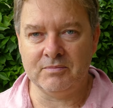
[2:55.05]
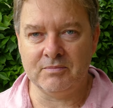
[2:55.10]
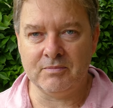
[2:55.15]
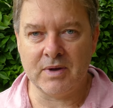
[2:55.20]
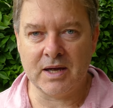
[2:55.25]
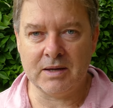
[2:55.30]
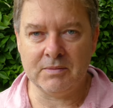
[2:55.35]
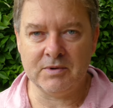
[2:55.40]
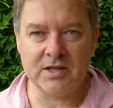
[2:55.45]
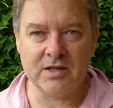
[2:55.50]

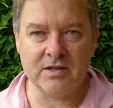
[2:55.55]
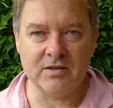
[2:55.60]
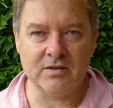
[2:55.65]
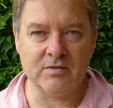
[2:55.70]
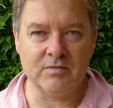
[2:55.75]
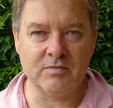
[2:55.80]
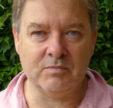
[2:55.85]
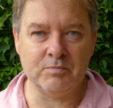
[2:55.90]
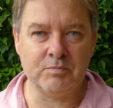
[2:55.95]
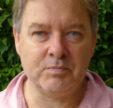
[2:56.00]
maybe
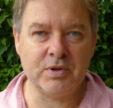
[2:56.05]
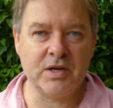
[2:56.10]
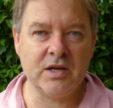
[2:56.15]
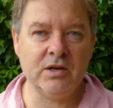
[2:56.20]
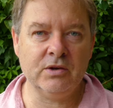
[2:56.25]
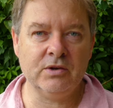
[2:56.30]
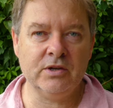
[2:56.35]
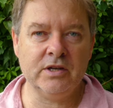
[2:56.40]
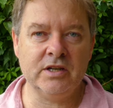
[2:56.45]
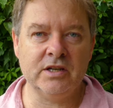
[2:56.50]

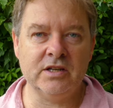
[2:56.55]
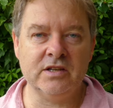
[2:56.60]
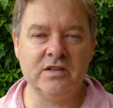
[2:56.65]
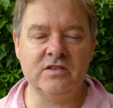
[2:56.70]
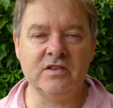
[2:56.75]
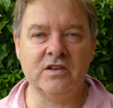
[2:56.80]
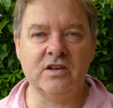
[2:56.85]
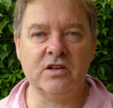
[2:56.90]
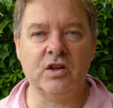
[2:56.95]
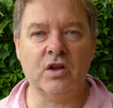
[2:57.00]
period
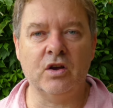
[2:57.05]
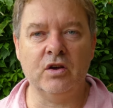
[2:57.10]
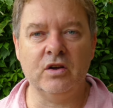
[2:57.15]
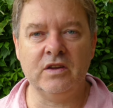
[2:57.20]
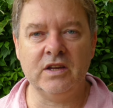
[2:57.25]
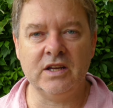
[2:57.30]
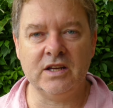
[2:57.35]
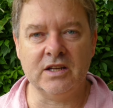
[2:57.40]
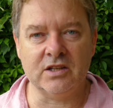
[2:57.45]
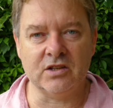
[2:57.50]

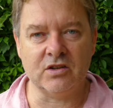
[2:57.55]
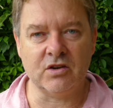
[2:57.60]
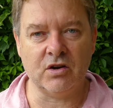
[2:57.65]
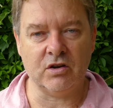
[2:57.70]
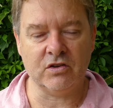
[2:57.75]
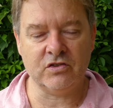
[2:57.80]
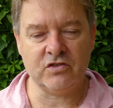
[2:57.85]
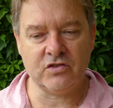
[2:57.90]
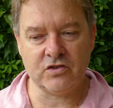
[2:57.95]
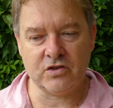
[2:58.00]
clothing and
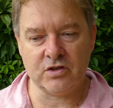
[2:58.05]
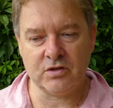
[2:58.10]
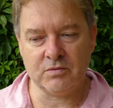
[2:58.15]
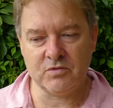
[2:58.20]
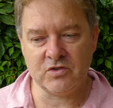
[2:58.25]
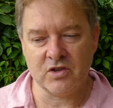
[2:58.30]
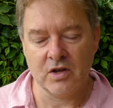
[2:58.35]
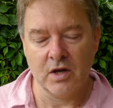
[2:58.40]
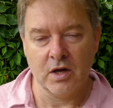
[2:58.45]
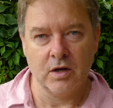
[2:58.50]

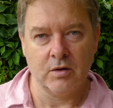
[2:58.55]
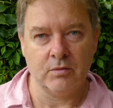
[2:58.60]
costumes,